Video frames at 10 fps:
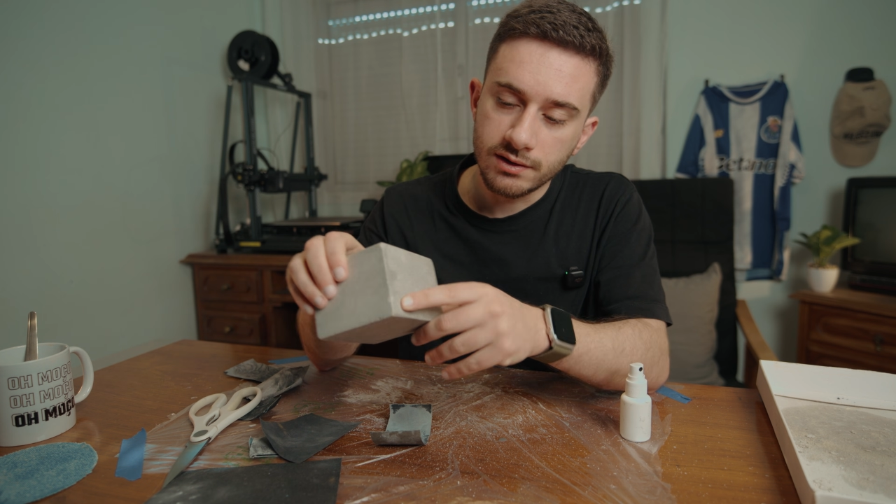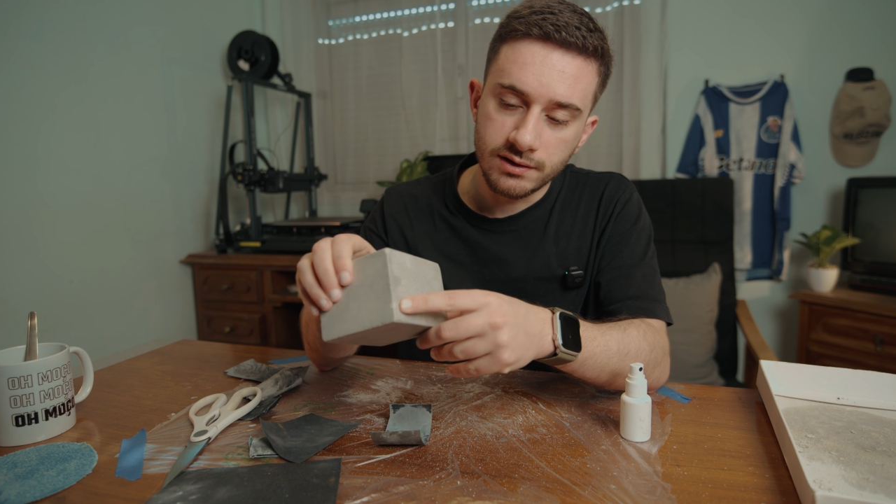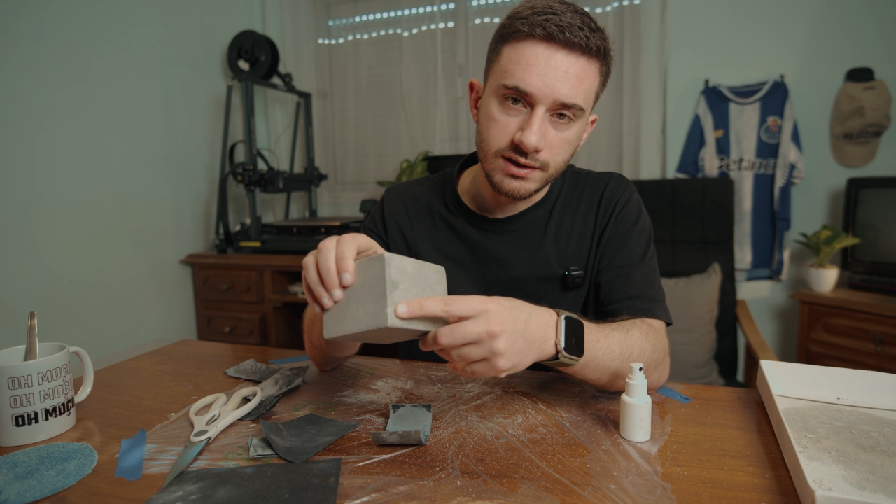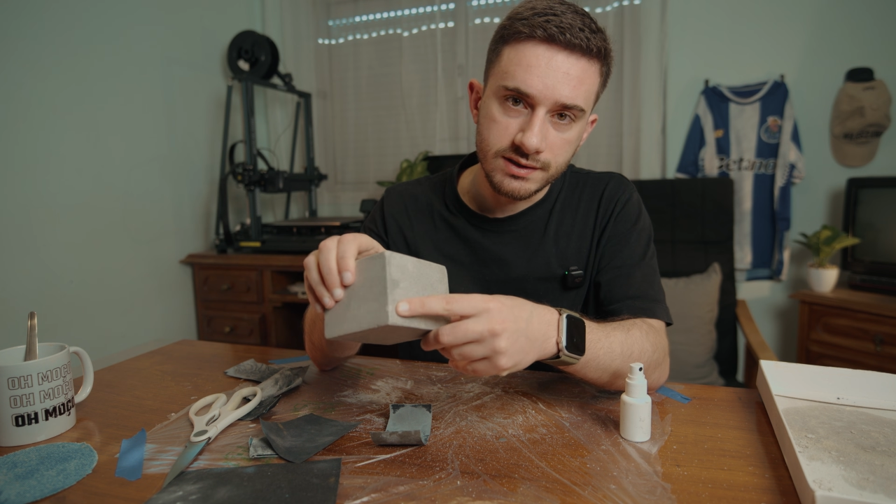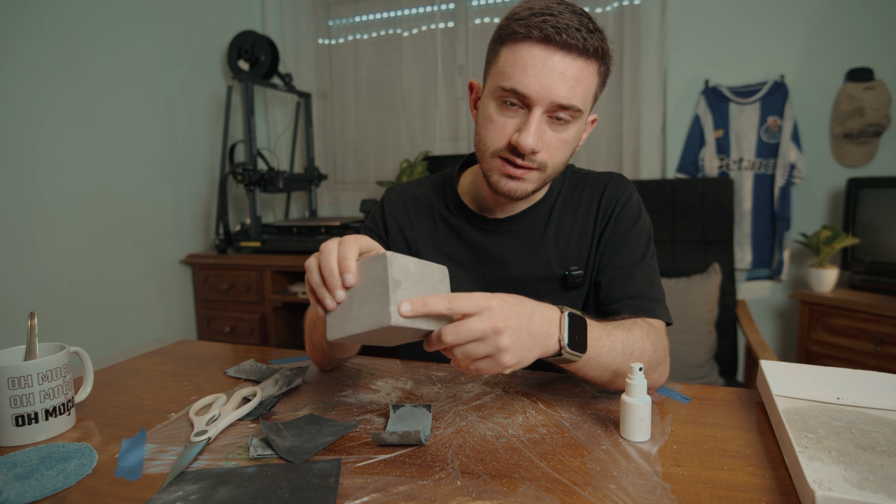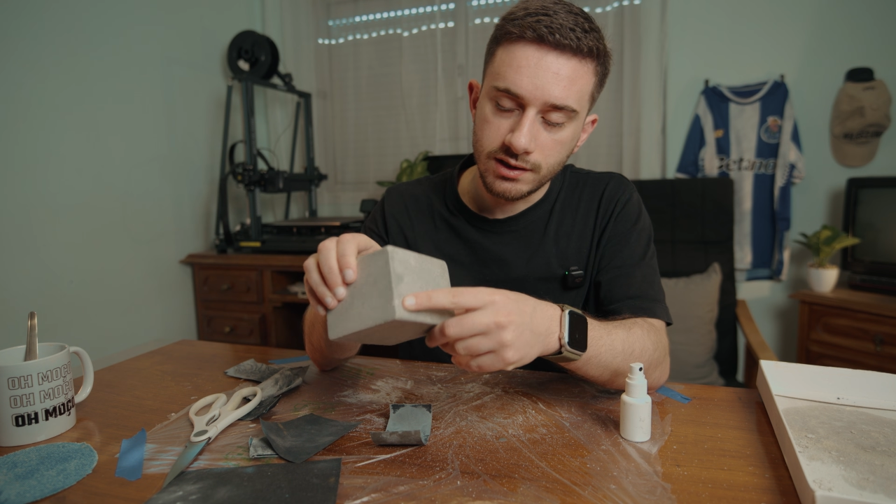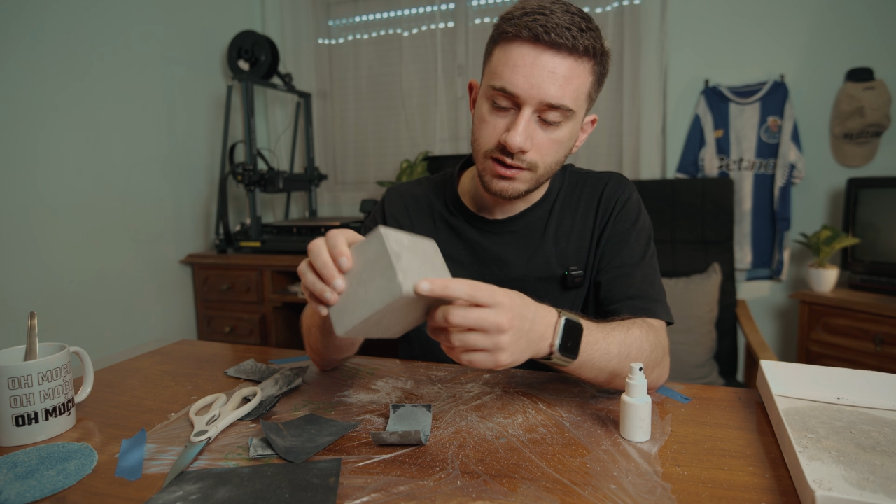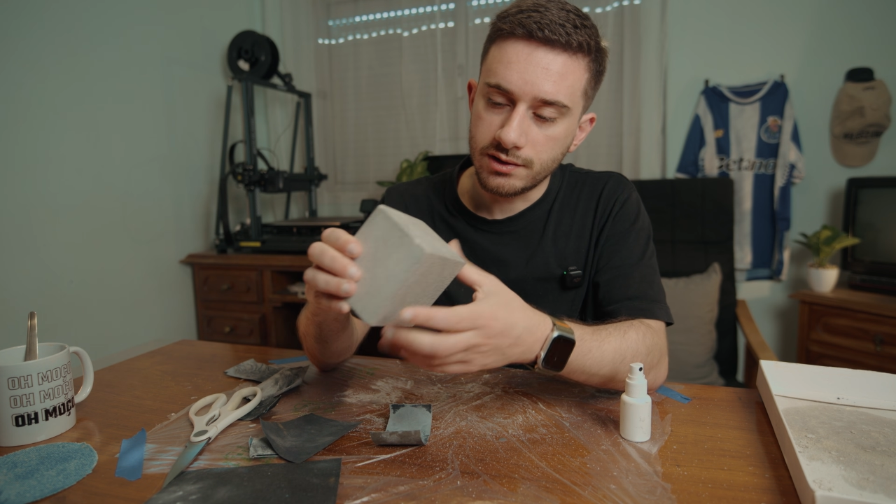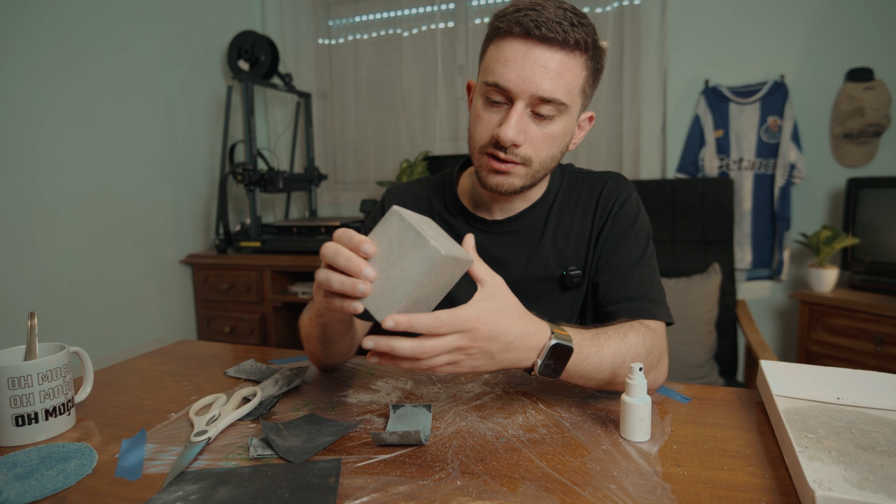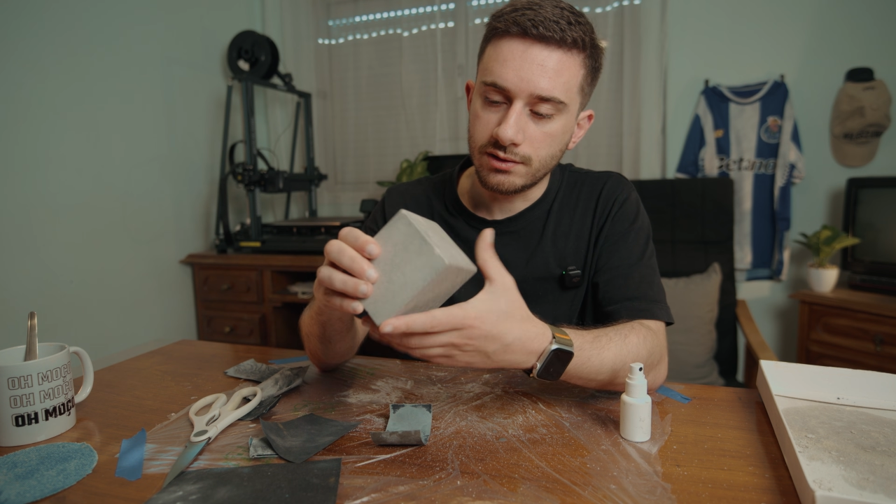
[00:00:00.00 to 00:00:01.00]
this
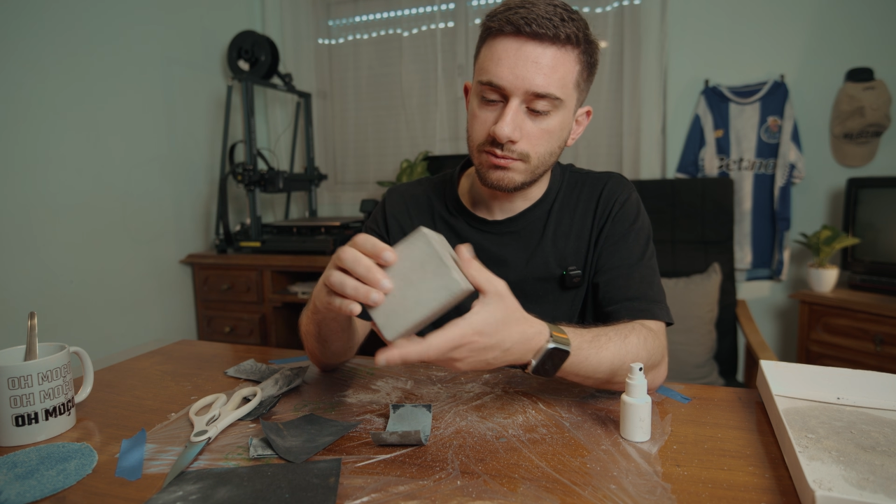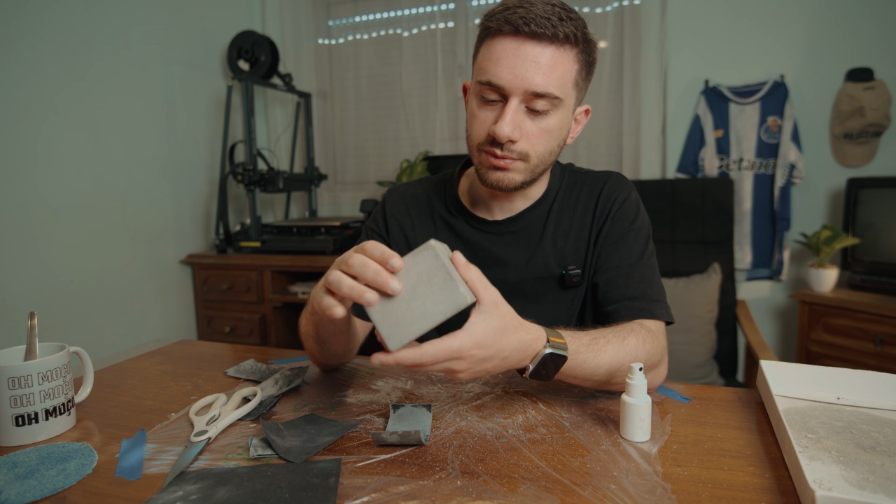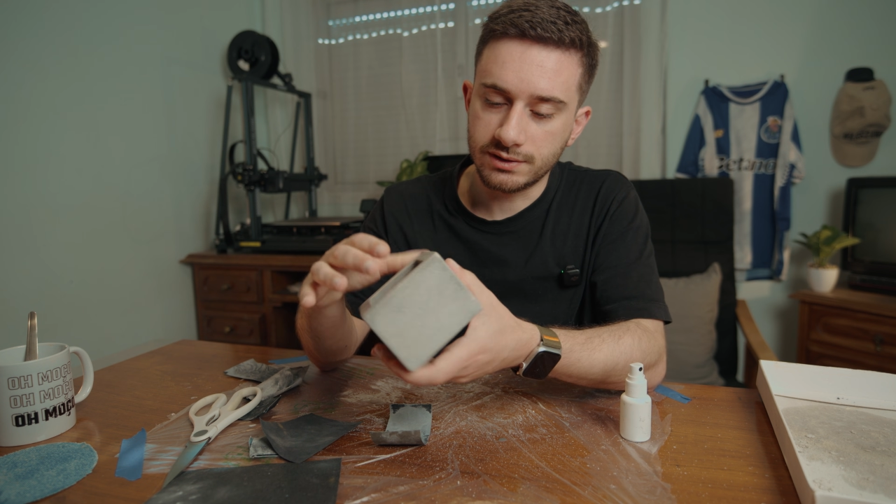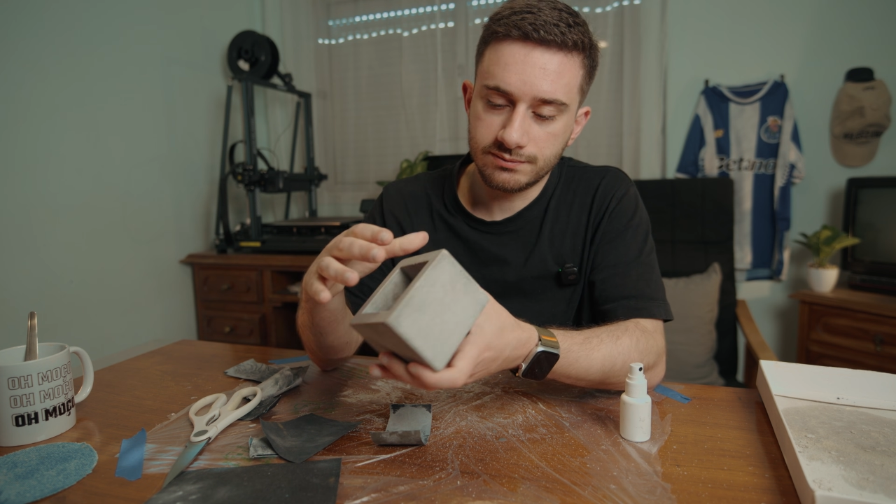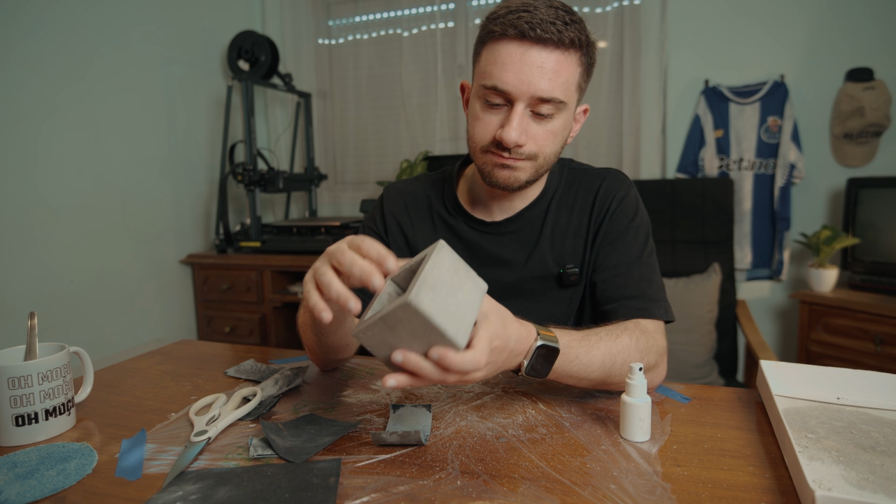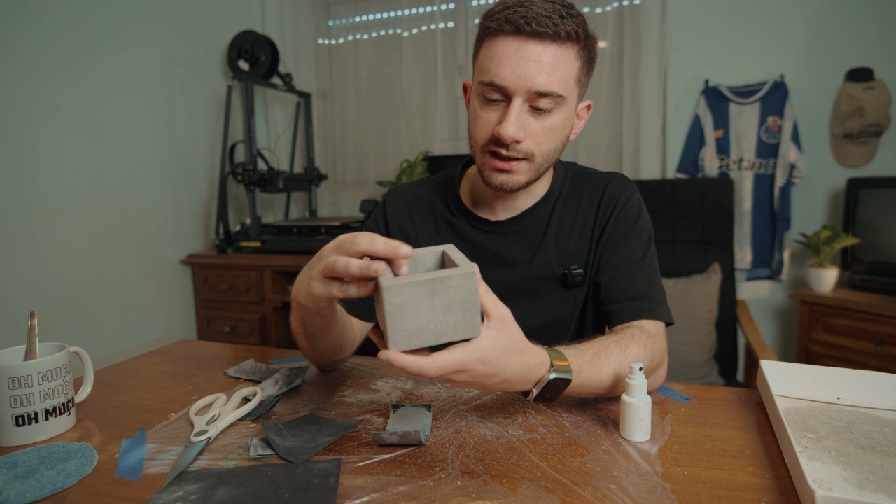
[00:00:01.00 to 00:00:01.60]
here, but